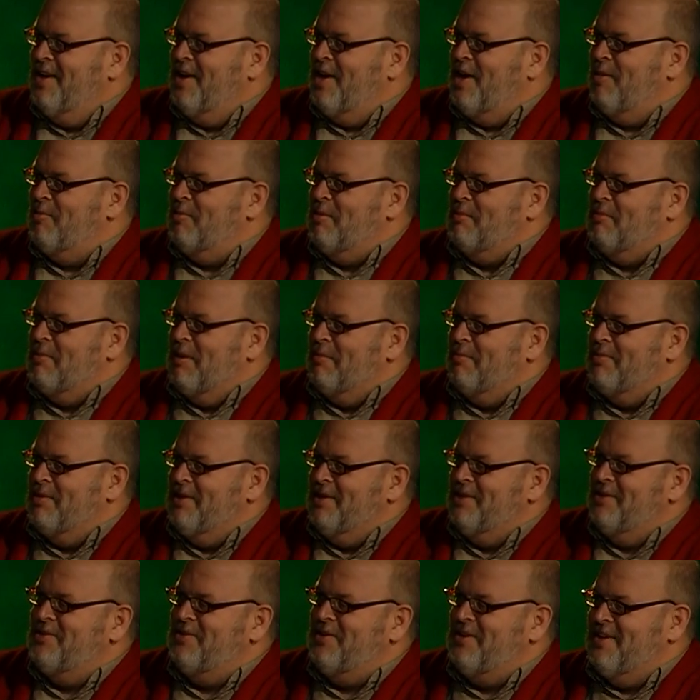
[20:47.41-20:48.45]
I'll be bumping
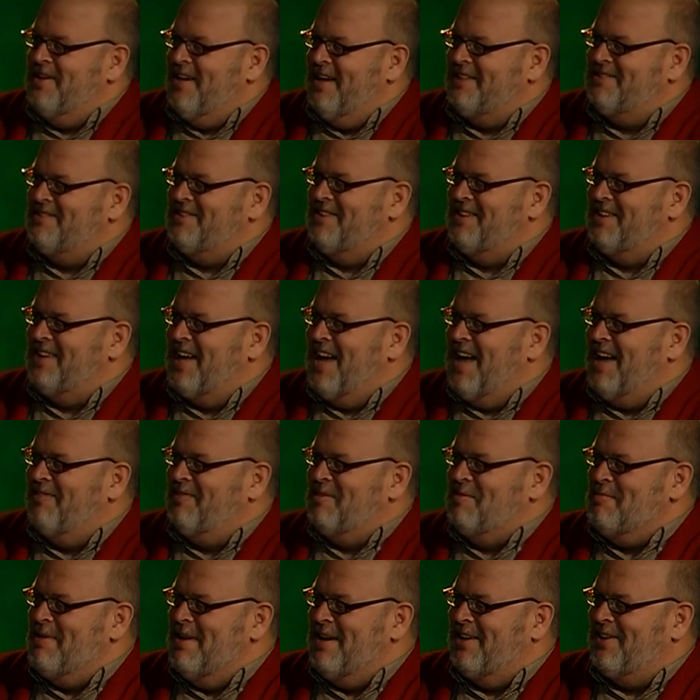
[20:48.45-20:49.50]
into you next to the
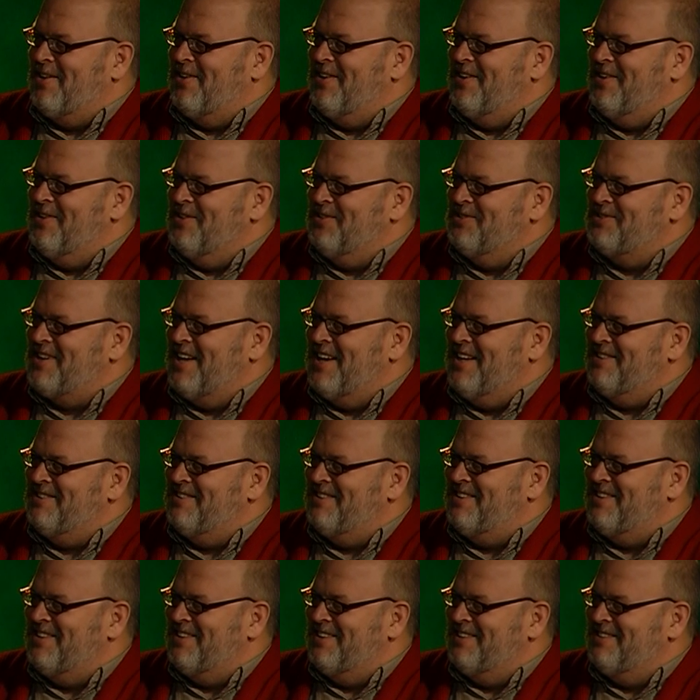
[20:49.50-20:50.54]
coffee maker and those kinds
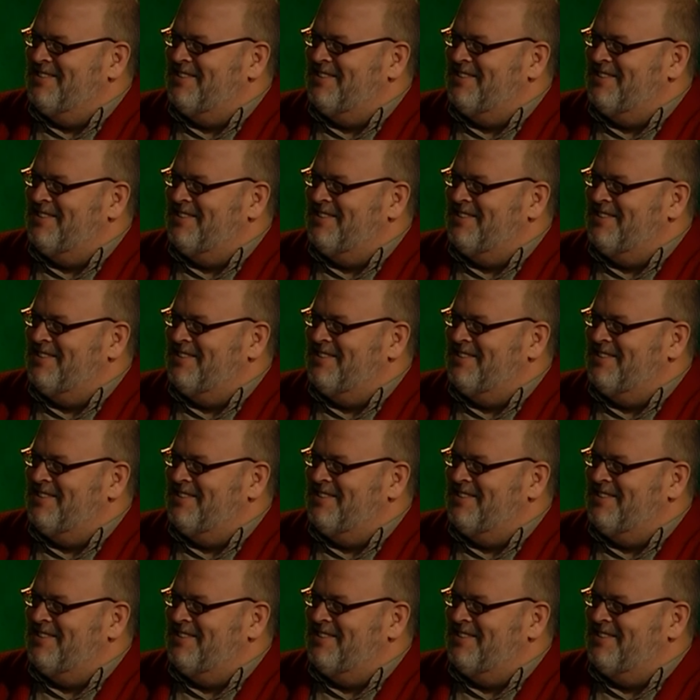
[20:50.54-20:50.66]
of things.